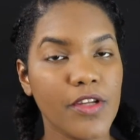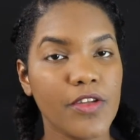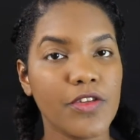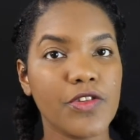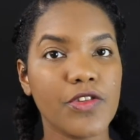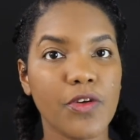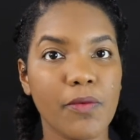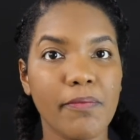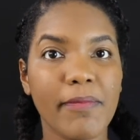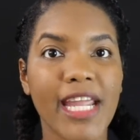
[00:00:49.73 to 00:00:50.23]

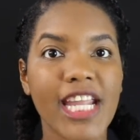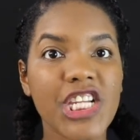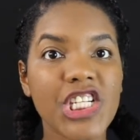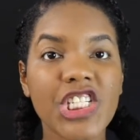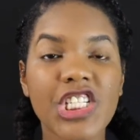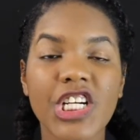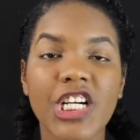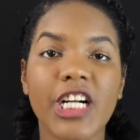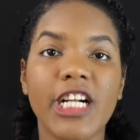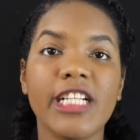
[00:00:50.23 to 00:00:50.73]
So make
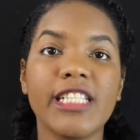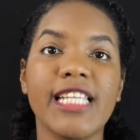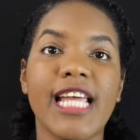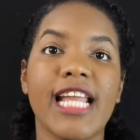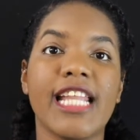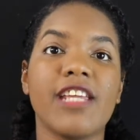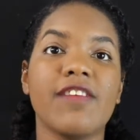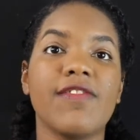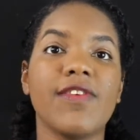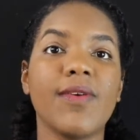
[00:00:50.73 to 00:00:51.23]
sure
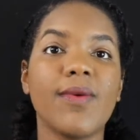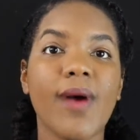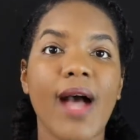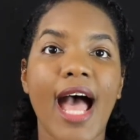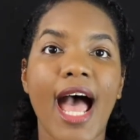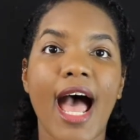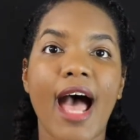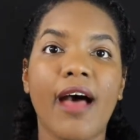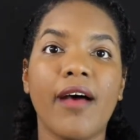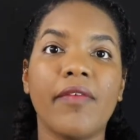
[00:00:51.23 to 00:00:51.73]
that if you
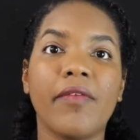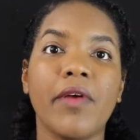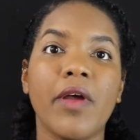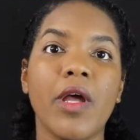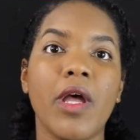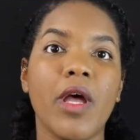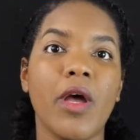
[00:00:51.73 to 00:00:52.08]
have